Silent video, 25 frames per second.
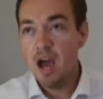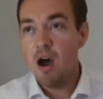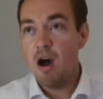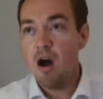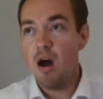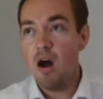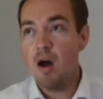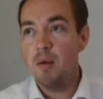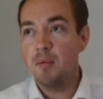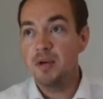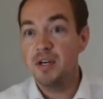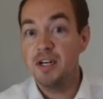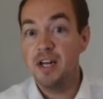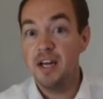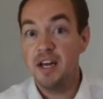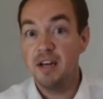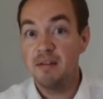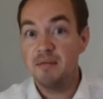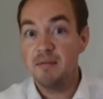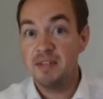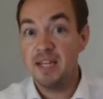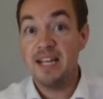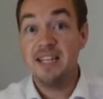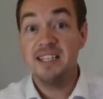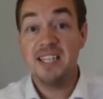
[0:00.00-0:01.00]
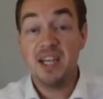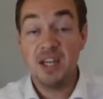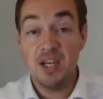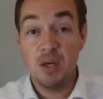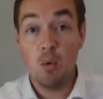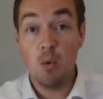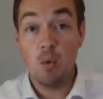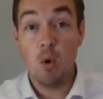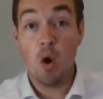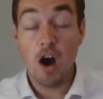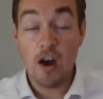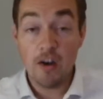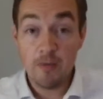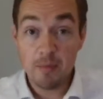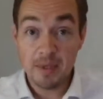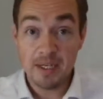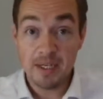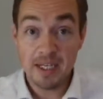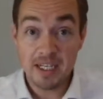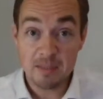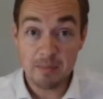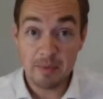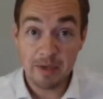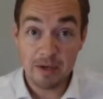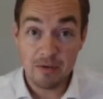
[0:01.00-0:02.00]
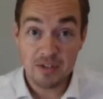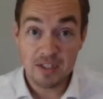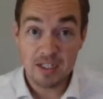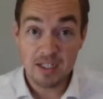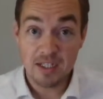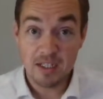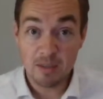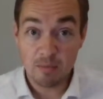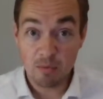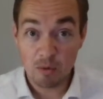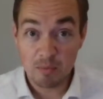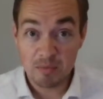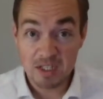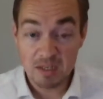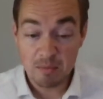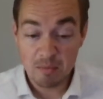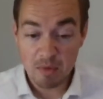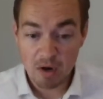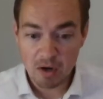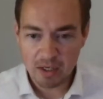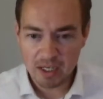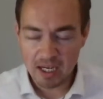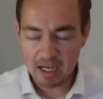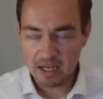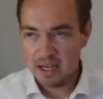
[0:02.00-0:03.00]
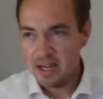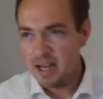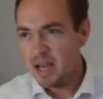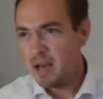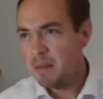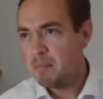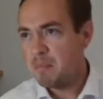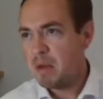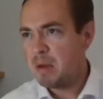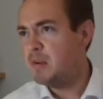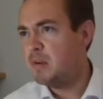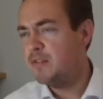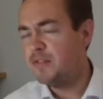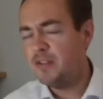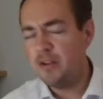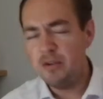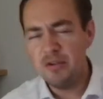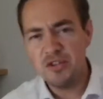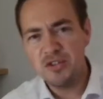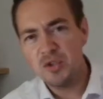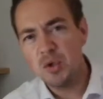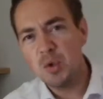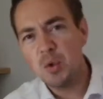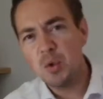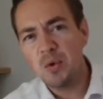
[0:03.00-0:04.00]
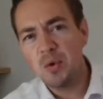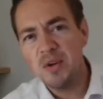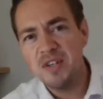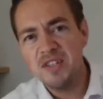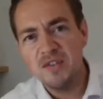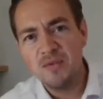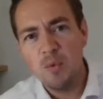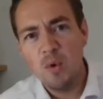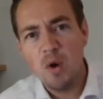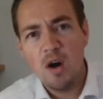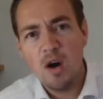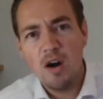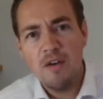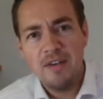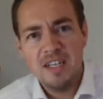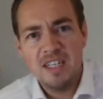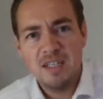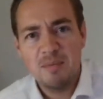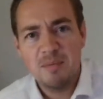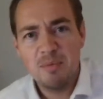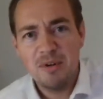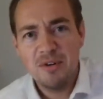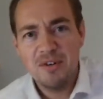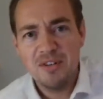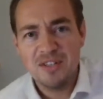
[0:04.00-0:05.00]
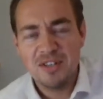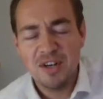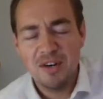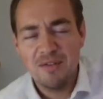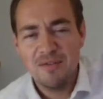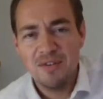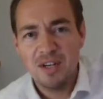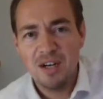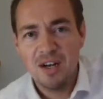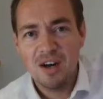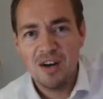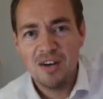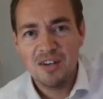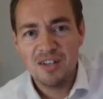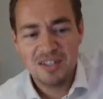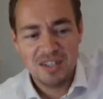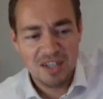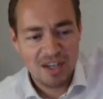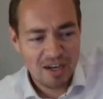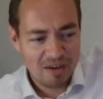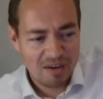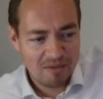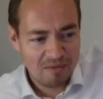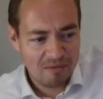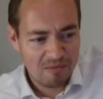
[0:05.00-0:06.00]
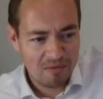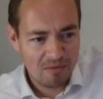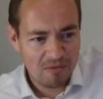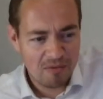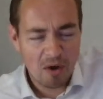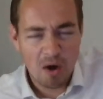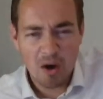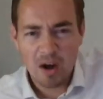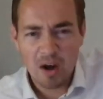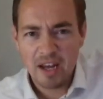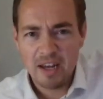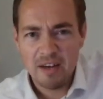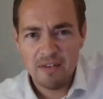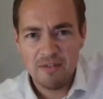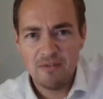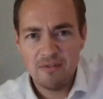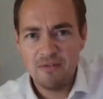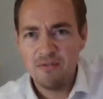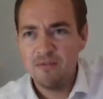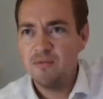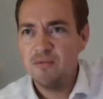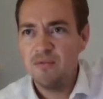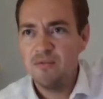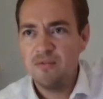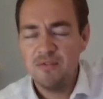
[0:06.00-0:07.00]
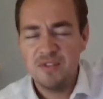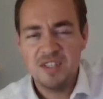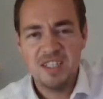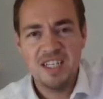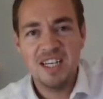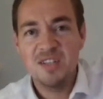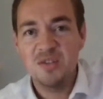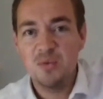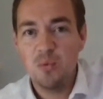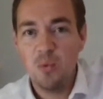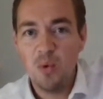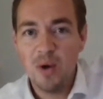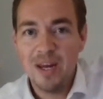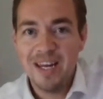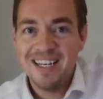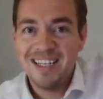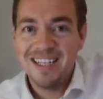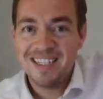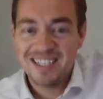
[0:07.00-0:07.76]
I'm going to then tell you what I've been experiencing in the property market, maybe a few stories of what I've experienced over the last 5-6 weeks.